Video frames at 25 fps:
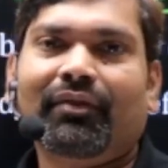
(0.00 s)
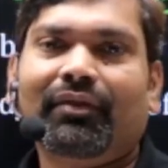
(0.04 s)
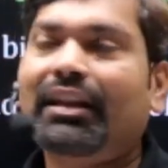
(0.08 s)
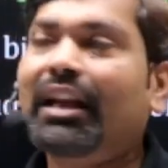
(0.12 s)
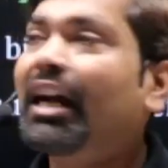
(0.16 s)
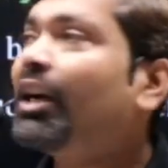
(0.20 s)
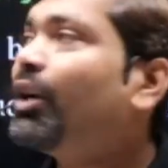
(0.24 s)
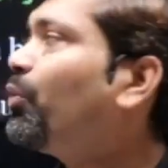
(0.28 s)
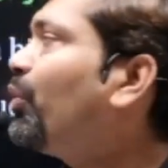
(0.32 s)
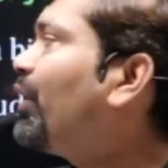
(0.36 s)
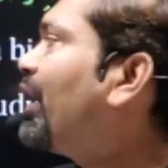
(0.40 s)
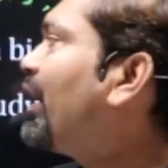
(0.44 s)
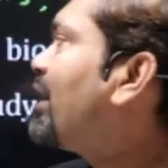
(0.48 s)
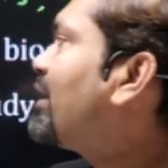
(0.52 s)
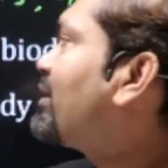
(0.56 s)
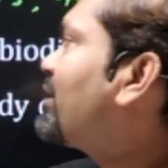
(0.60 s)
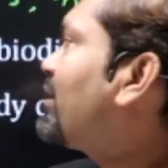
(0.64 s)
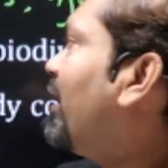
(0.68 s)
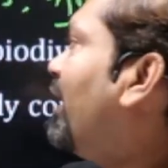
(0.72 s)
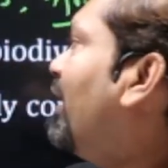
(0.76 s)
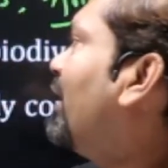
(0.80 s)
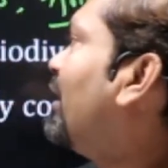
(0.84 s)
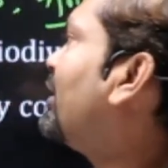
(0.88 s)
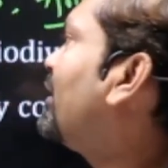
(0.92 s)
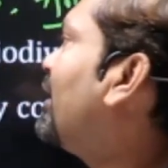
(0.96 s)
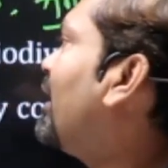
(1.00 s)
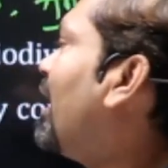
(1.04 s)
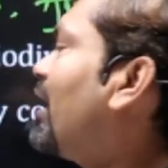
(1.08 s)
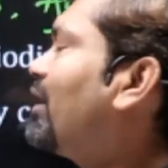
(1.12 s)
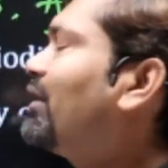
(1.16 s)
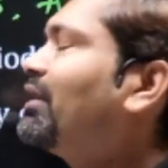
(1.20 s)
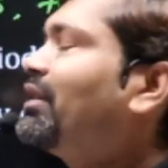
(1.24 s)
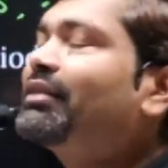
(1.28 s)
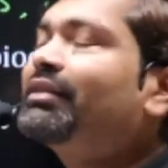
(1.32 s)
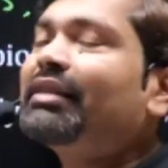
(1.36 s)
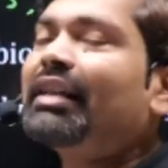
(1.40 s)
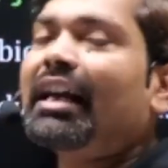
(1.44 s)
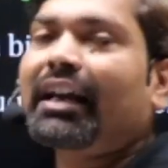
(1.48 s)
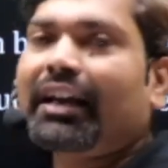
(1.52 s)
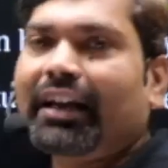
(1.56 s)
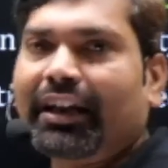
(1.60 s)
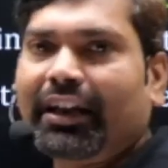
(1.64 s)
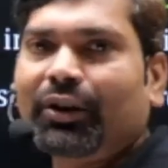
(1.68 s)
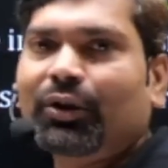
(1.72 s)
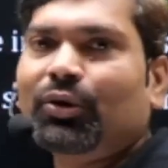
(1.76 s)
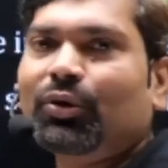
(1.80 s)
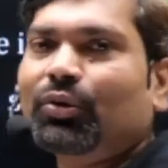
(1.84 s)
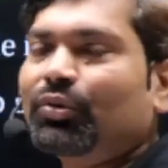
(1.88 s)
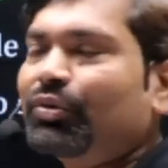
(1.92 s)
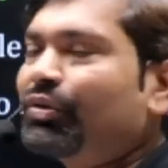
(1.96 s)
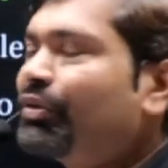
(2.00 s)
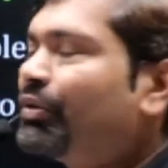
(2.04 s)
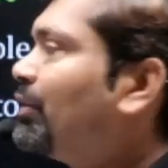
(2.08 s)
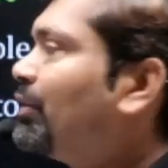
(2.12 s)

That we can say they are the sacred groves.